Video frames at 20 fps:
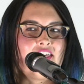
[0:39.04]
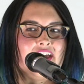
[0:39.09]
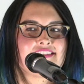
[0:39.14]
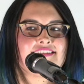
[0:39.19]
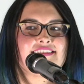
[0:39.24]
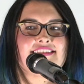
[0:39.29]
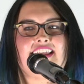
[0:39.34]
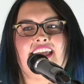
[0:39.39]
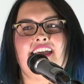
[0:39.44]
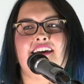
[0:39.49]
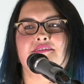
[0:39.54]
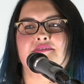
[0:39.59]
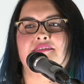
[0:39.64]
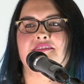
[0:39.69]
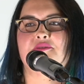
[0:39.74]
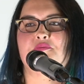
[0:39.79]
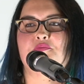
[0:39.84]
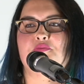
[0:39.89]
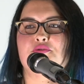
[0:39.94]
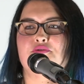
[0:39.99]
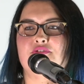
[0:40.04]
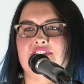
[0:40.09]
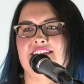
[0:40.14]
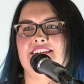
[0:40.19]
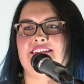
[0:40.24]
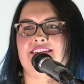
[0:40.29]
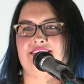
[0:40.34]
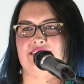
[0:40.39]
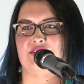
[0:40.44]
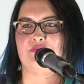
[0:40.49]
That sounds
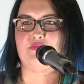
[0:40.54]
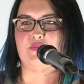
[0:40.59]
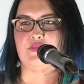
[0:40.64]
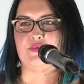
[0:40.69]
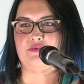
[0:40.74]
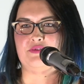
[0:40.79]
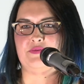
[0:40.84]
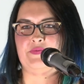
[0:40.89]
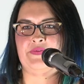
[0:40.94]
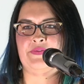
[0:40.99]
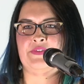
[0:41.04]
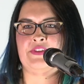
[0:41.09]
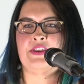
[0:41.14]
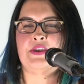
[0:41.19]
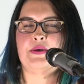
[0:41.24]
pretty simple,